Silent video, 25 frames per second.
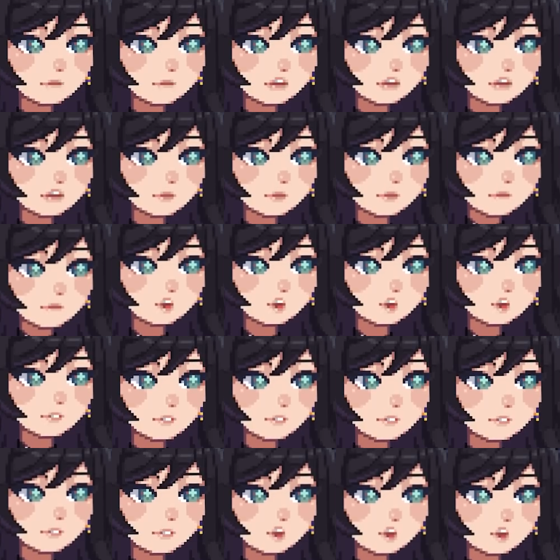Now, I will
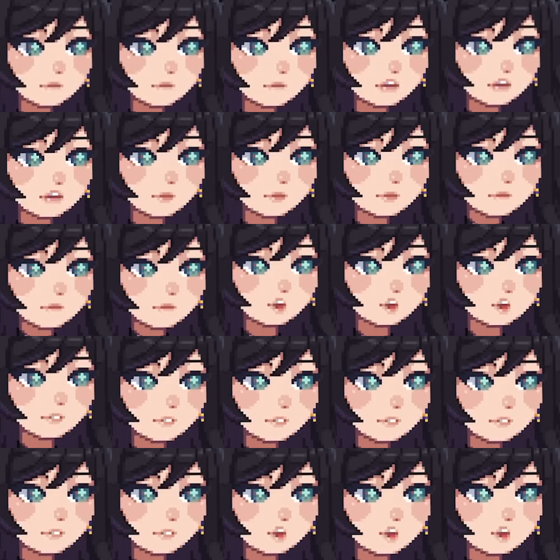say another person that
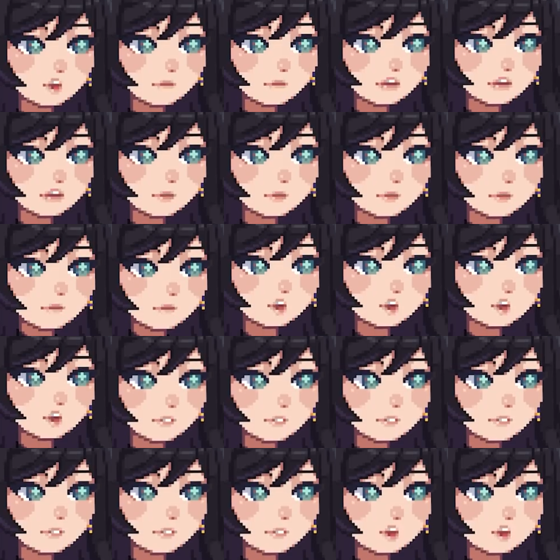just popped in my head who
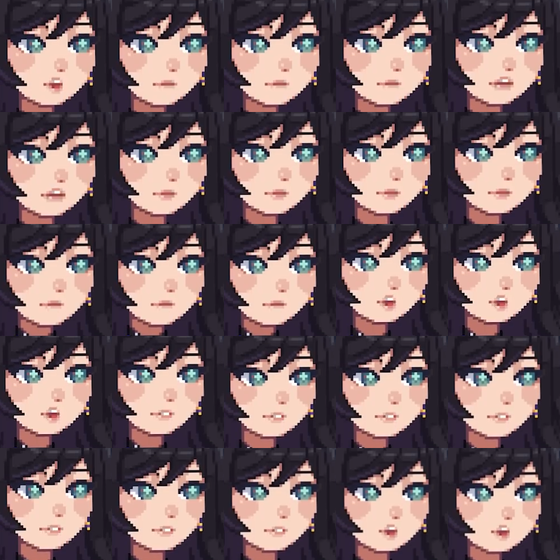can inflict shock is
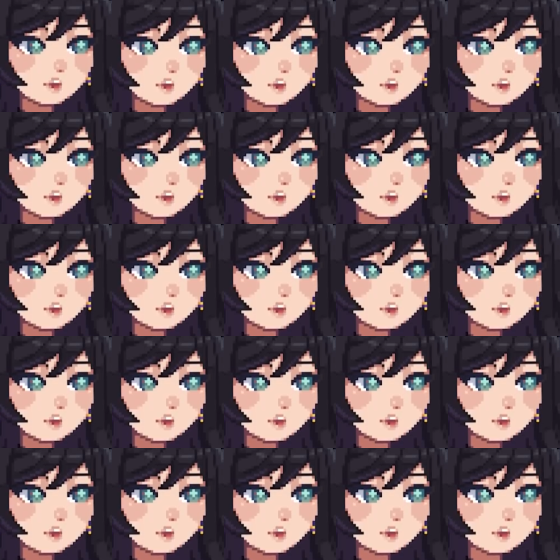actually